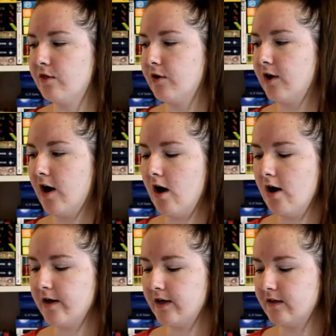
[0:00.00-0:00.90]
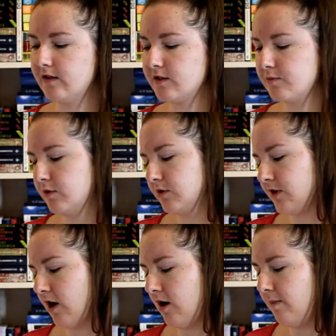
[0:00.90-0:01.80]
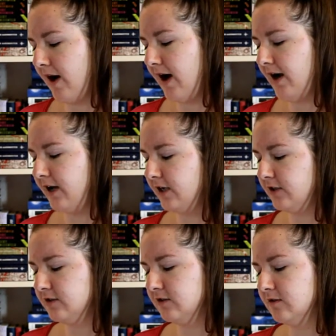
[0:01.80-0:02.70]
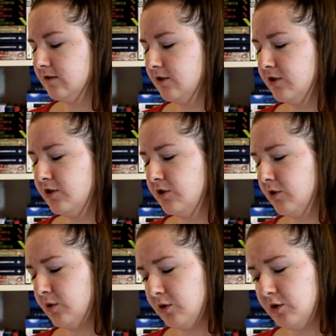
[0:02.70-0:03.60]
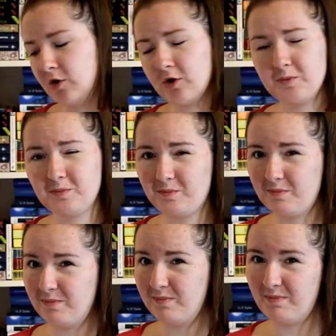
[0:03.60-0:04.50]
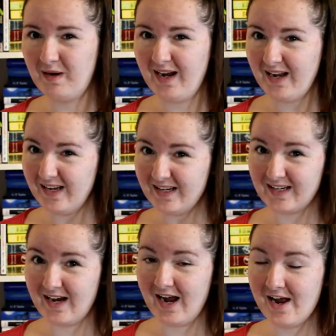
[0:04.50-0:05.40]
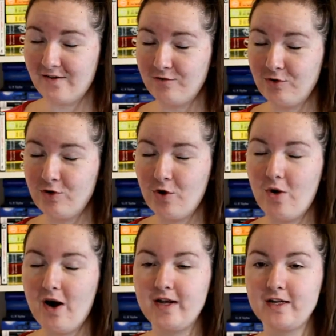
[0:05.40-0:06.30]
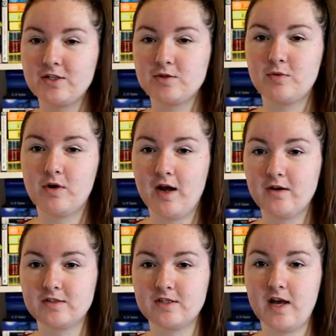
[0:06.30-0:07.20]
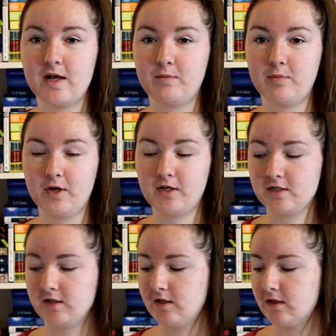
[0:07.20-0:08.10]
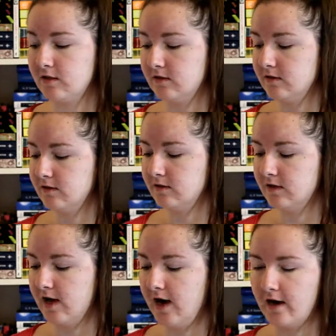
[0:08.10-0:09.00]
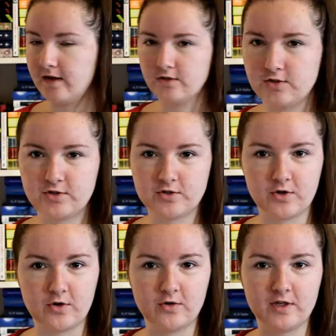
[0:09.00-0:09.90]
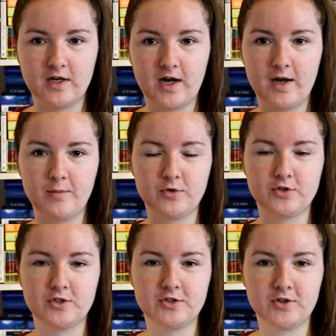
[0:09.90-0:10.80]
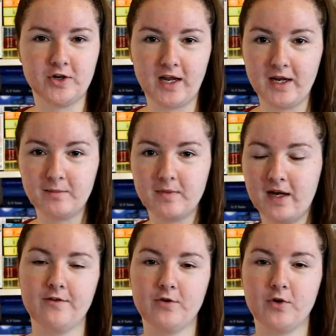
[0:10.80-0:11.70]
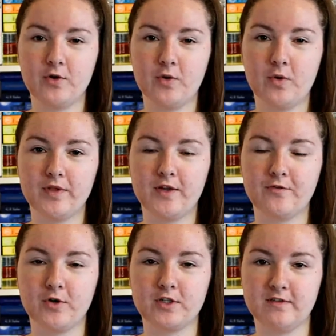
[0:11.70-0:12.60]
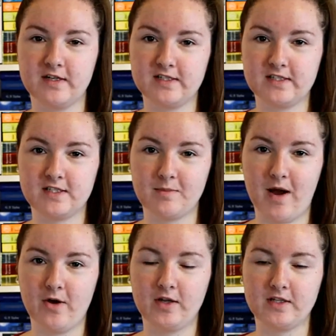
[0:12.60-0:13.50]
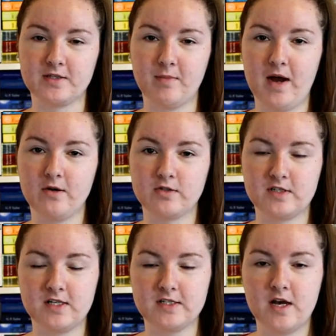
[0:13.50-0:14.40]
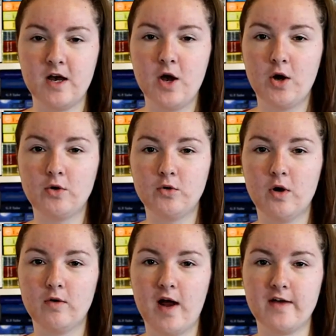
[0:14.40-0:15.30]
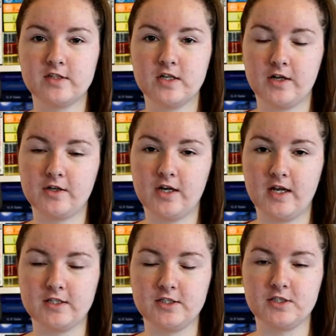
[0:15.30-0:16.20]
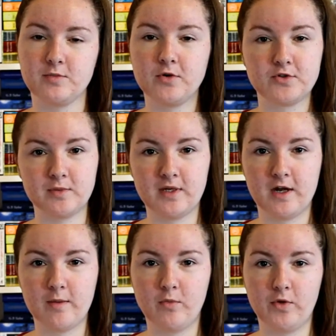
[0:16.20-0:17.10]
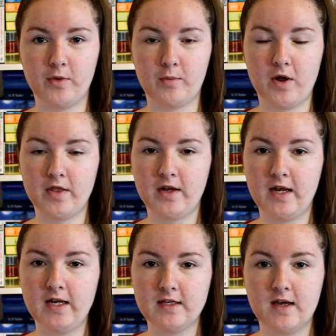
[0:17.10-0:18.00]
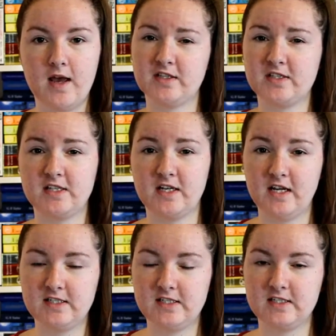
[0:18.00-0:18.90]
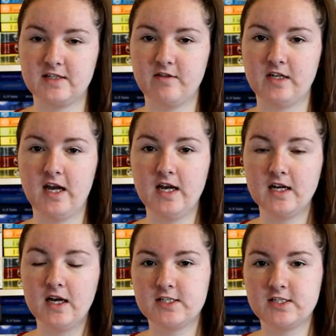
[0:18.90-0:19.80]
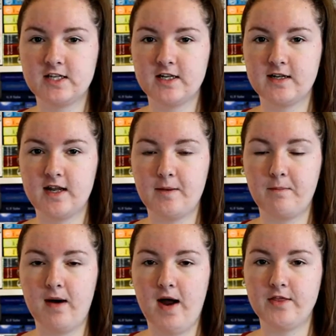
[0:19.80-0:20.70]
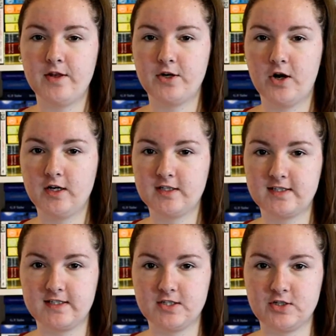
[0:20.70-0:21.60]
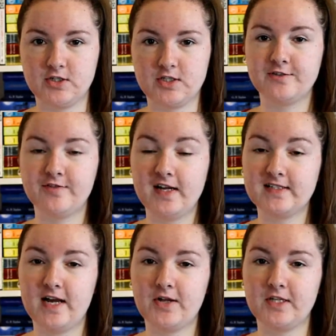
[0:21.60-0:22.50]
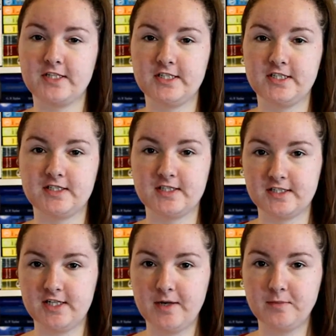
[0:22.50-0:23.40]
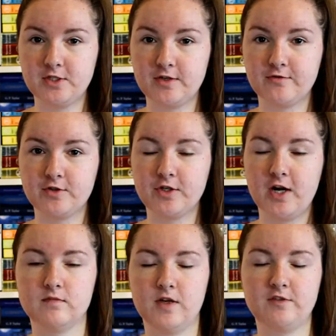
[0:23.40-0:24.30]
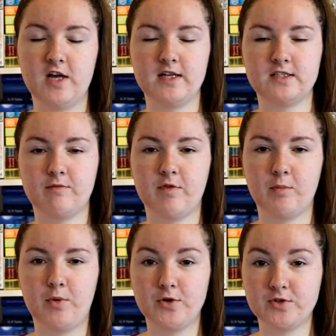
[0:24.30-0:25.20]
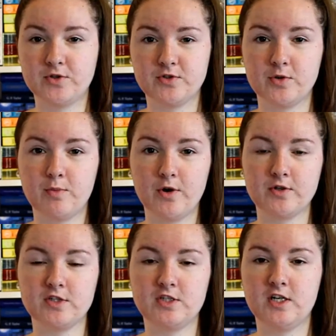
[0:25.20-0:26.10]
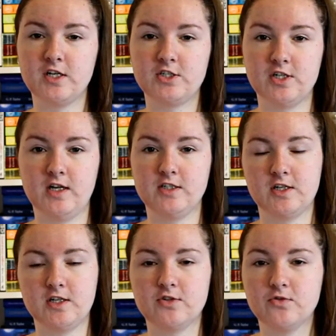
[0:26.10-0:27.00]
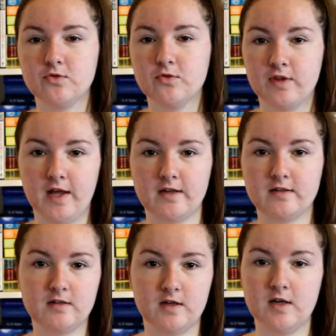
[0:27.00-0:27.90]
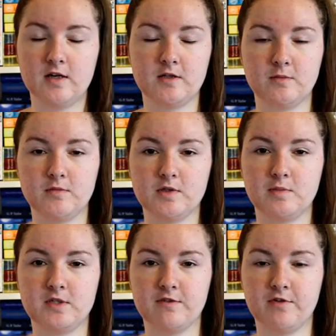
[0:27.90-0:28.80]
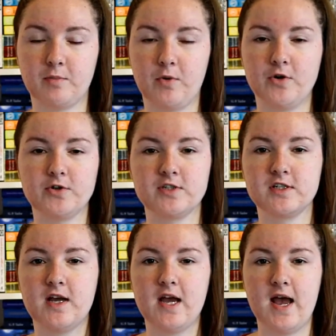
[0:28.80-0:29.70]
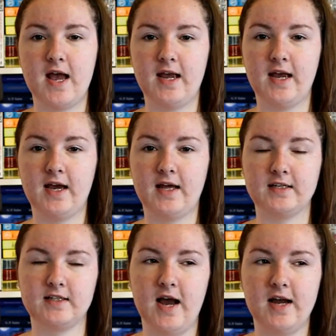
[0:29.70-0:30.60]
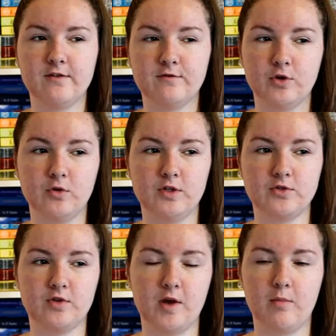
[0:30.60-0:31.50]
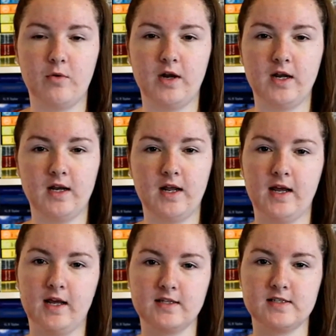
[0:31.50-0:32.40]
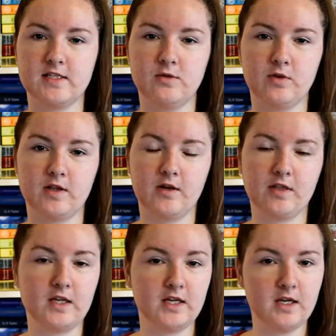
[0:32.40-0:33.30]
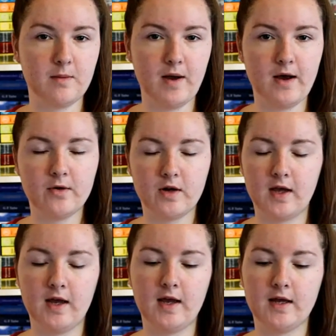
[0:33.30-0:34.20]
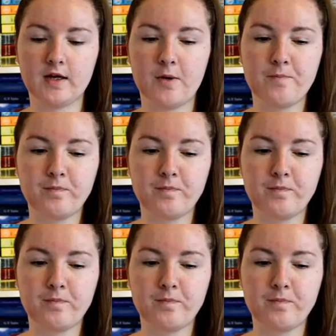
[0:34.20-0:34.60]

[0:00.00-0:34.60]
the art in these books are by HyuKyung Baek? I have no idea to pronounce that, but yeah, sorry I butchered your name. If you don't know what the Infernal Devices is about, it's about Tessa, who arrives in London and she's supposed to meet up with her brother Nate. This is in 1878. She's kidnapped by the Dark Sisters. She finds out that she's a shapeshifter. If she has something personal to a person, she can change into that specific person and kind of go into their brain and see what they're thinking about. And